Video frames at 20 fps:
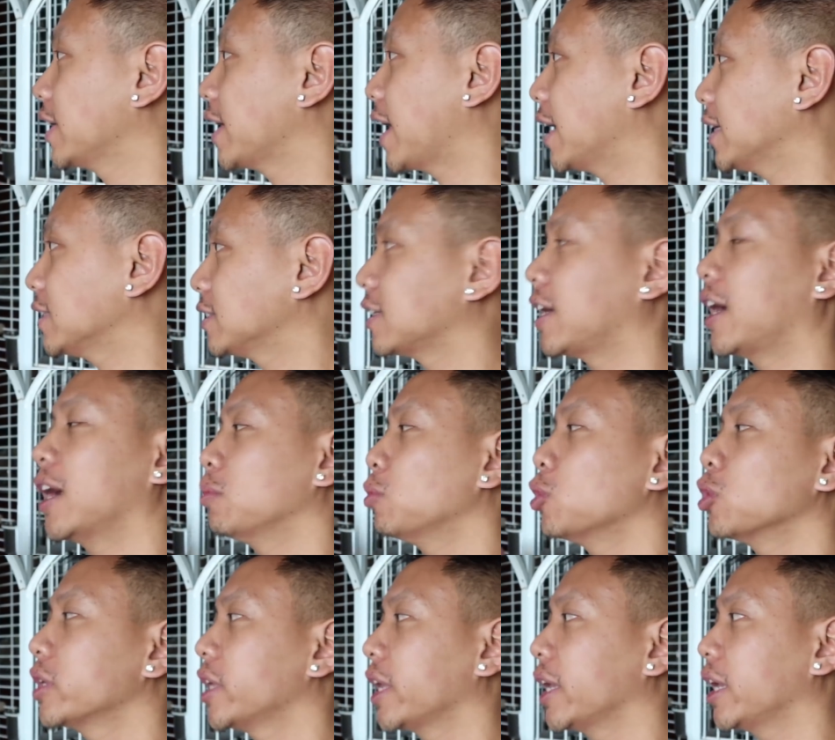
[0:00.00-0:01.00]
Like, guys, I'm
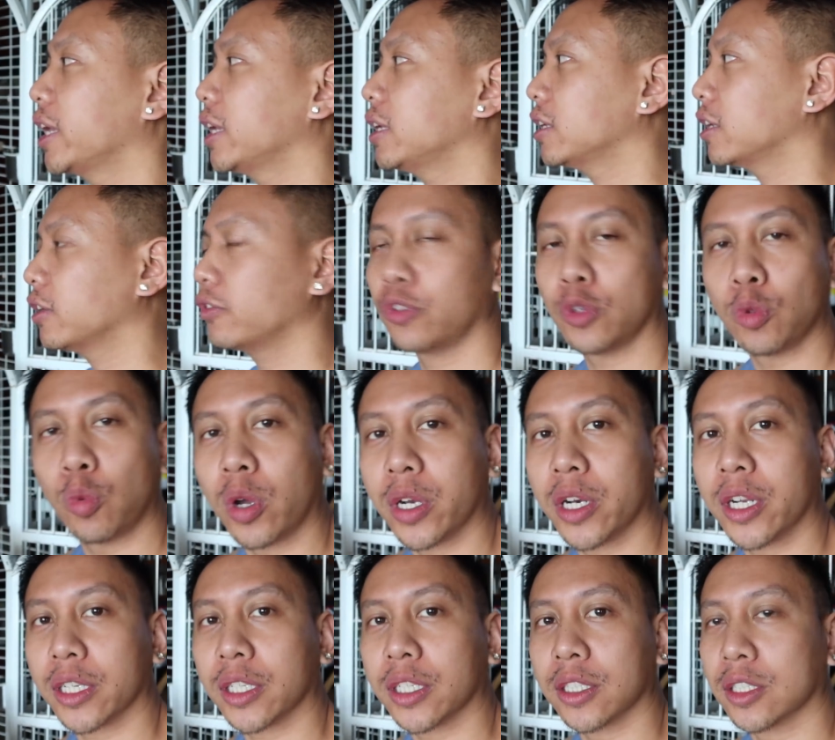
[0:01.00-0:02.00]
okay if you
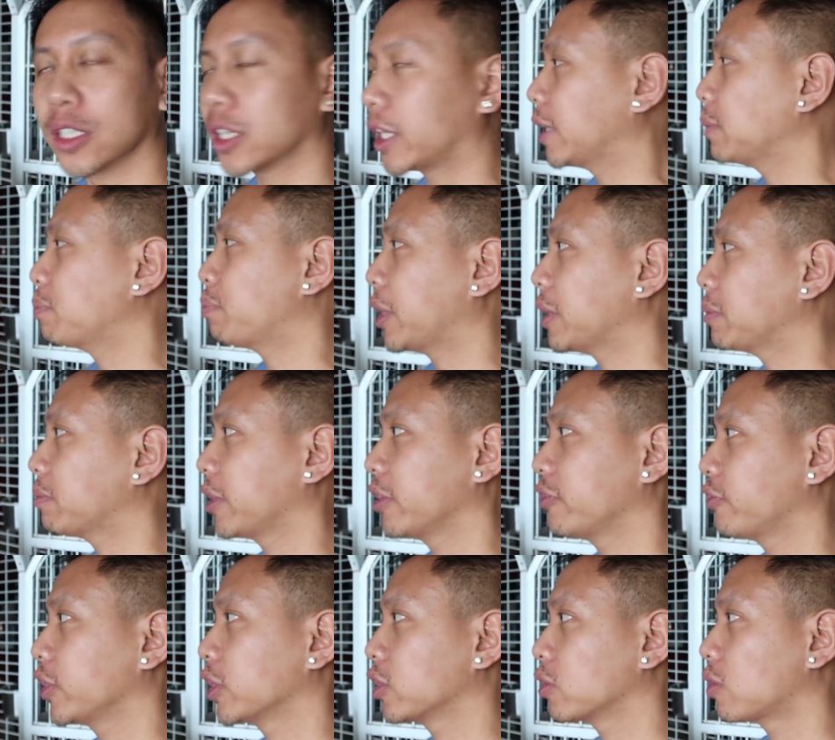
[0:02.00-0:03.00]
want to, like, bite my
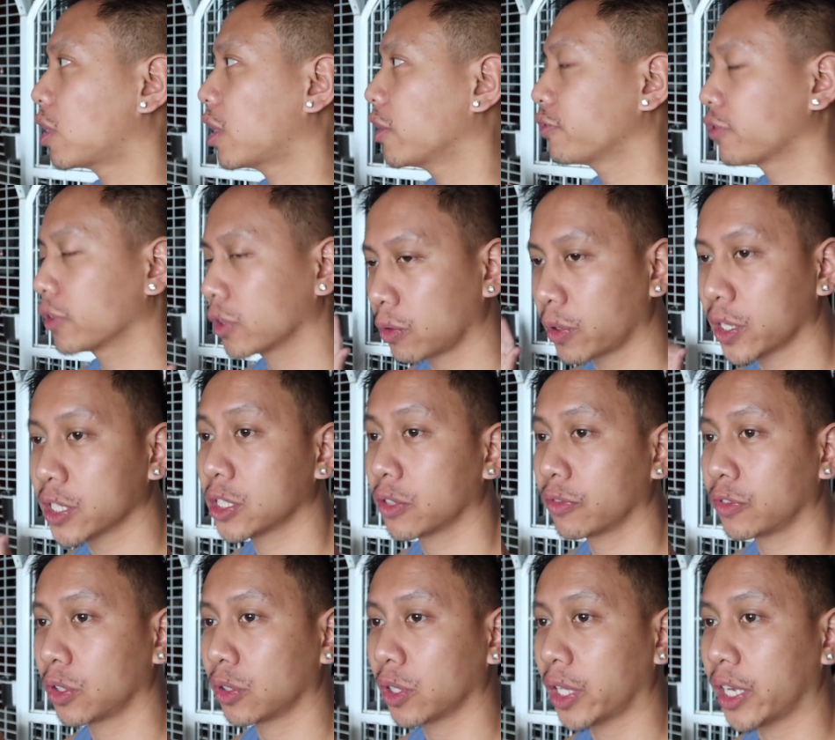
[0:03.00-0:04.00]
finger off for the rest
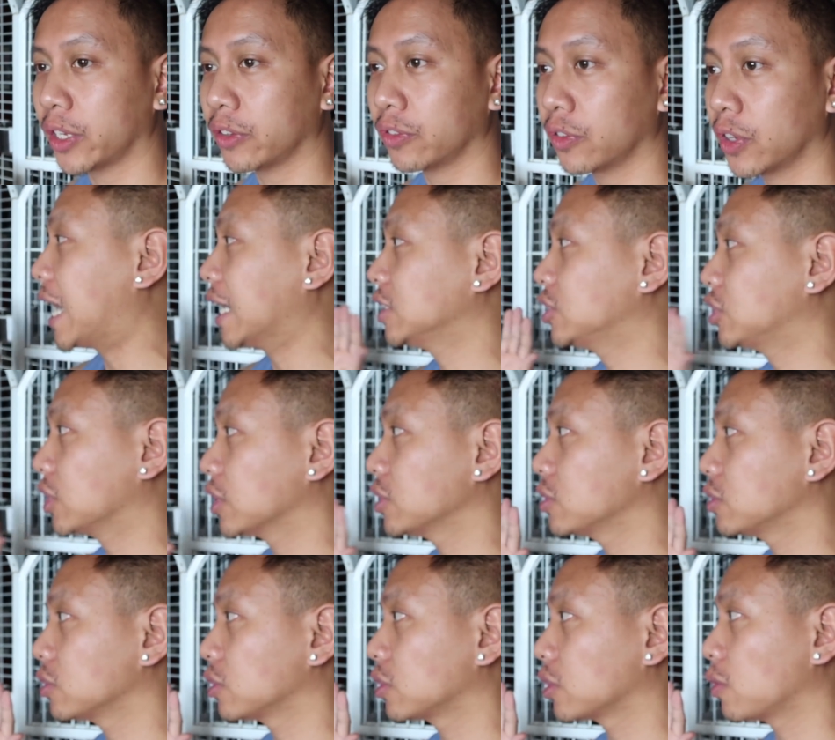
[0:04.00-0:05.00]
of your life. I
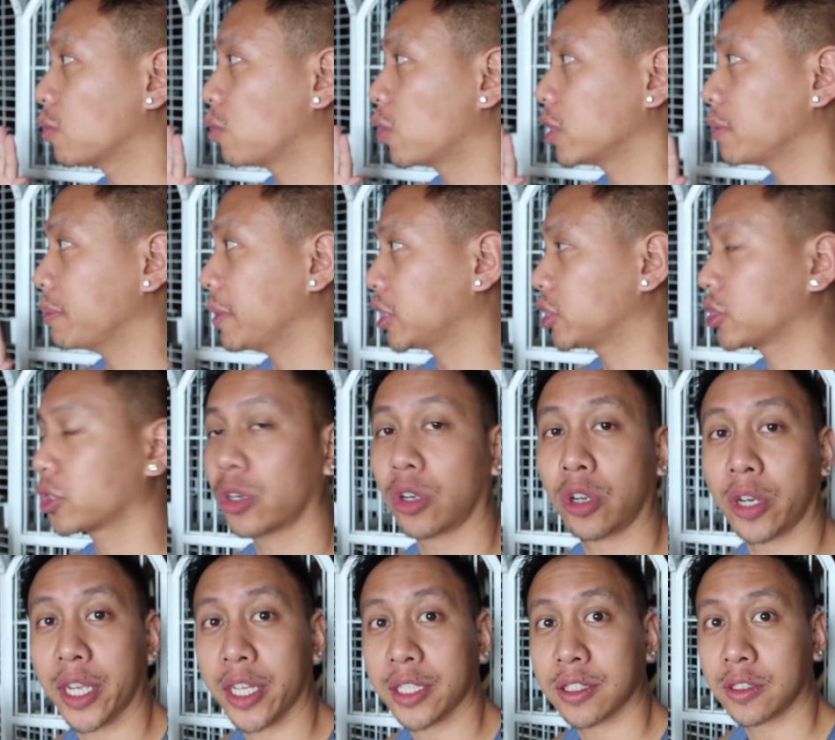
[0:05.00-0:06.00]
just want to make
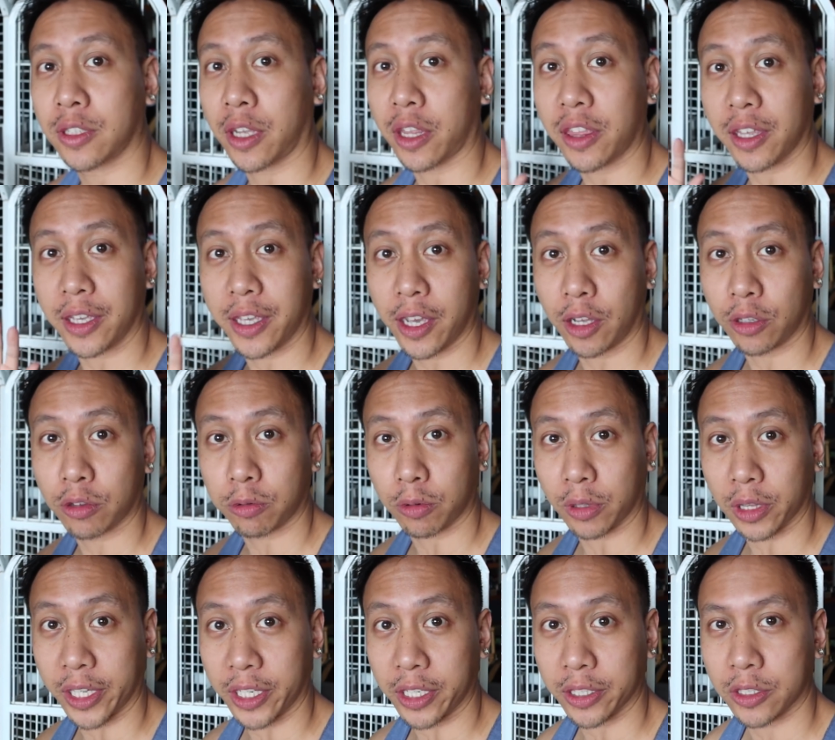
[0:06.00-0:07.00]
sure it's nothing
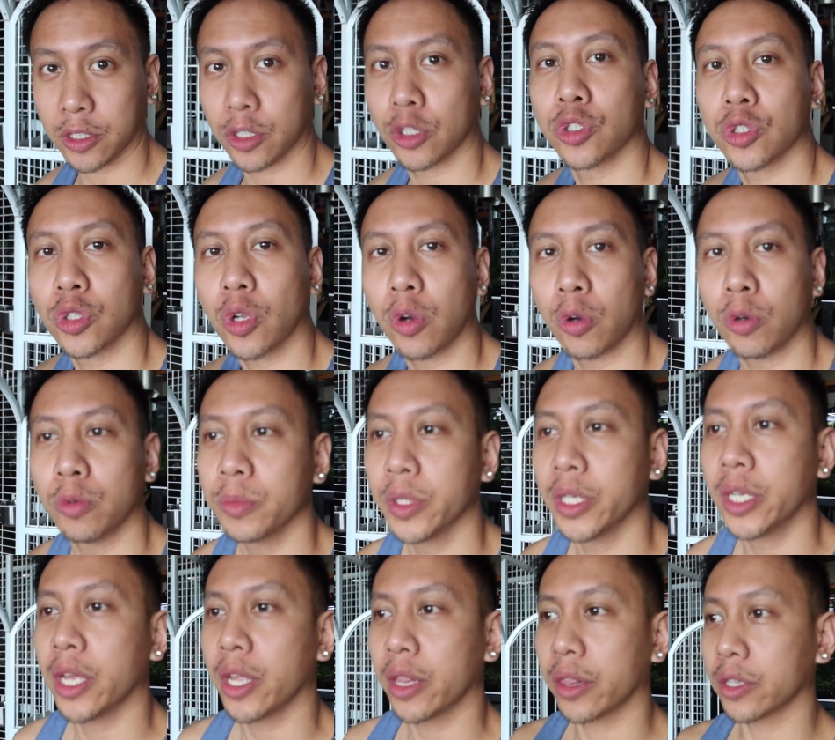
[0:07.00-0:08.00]
health-related. So,
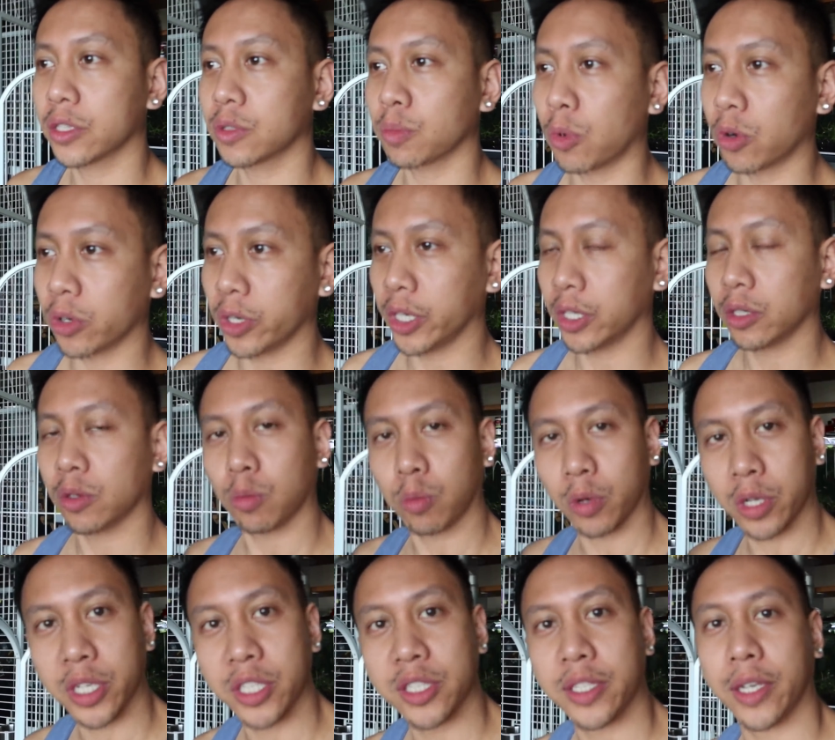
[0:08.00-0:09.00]
this morning,
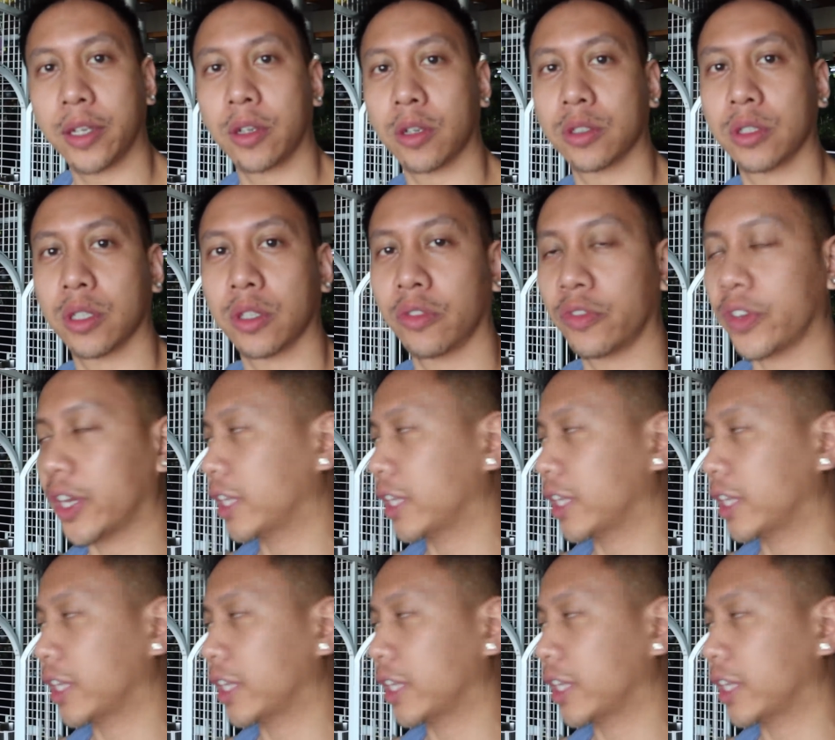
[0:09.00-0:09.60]
we're going to take her to the